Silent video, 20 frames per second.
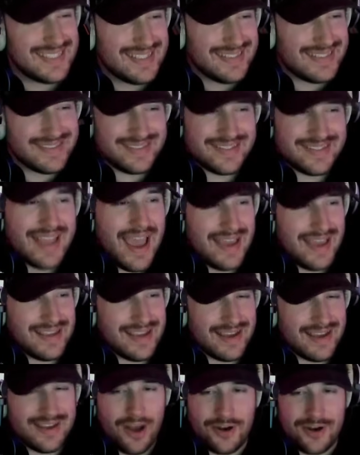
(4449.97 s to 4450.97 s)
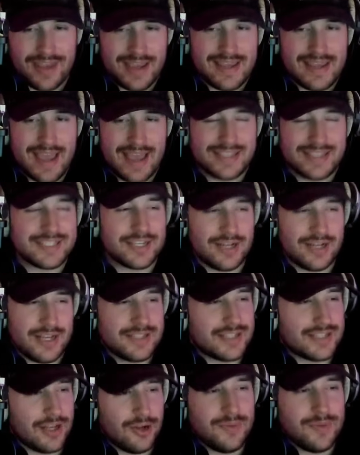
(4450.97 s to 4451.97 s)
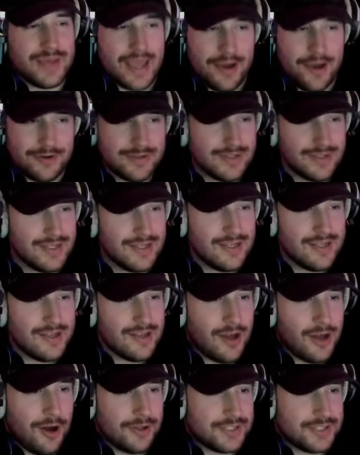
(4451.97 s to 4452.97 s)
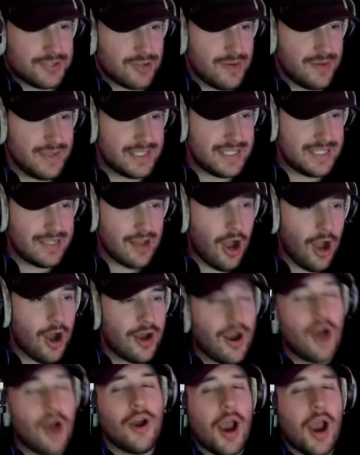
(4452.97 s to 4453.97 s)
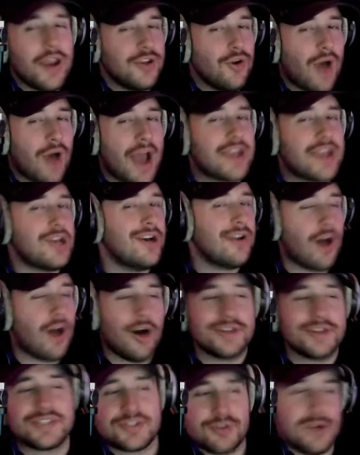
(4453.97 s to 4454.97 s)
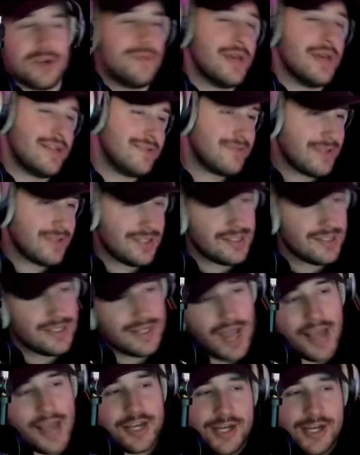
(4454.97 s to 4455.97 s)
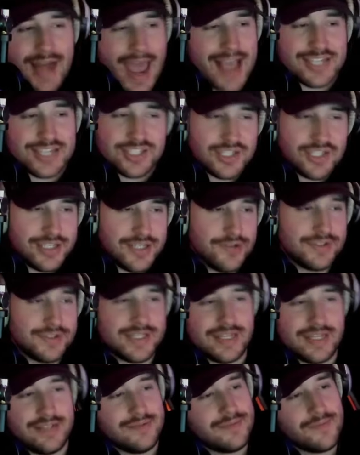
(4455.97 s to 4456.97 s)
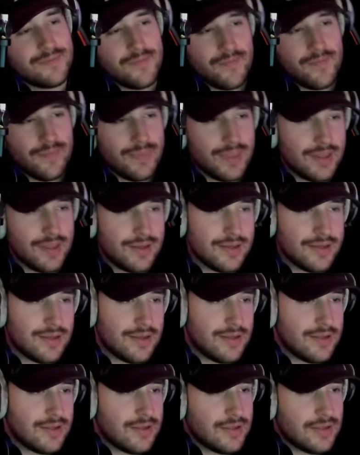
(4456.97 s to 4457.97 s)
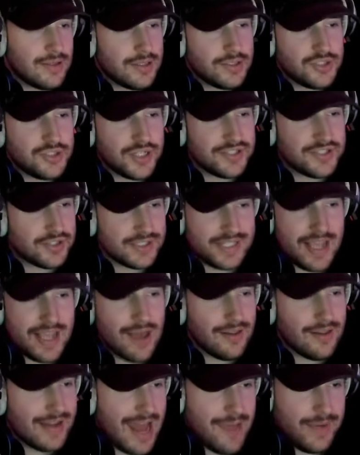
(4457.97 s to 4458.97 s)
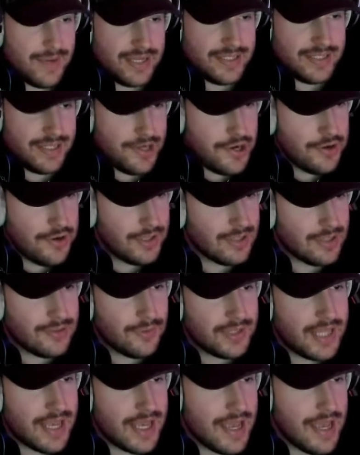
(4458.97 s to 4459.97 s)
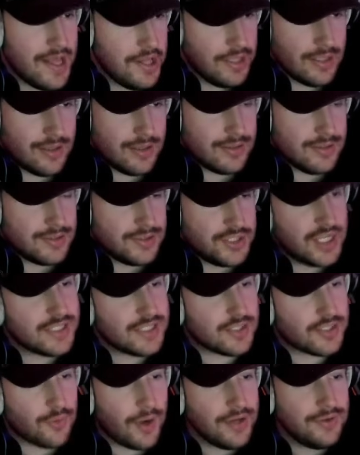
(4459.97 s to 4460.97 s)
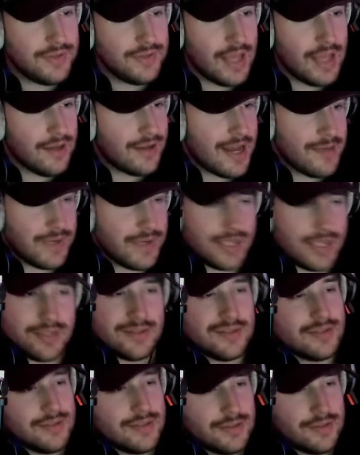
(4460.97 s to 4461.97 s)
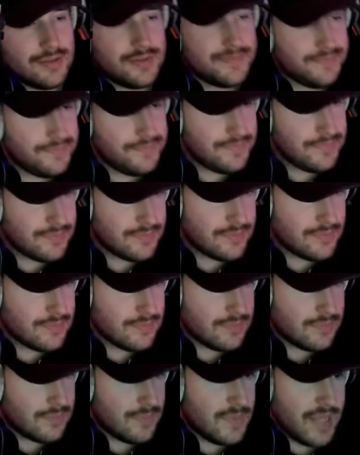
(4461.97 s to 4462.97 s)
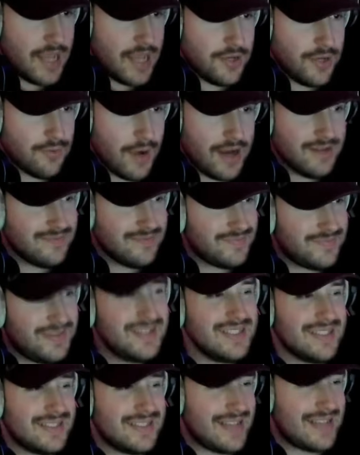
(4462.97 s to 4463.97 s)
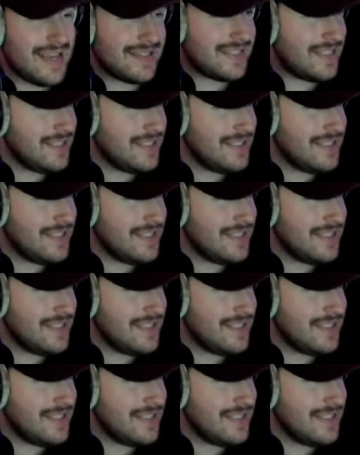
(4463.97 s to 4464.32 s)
Yeah. Okay. Yeah. It'll be out. Alt stream it. All right. You know, I could alt stream it. I could actually use it. Jinster's yelling at me, dude. What the hell? Jinster, why are you yelling at me? Yeah, you're right. Yeah, see?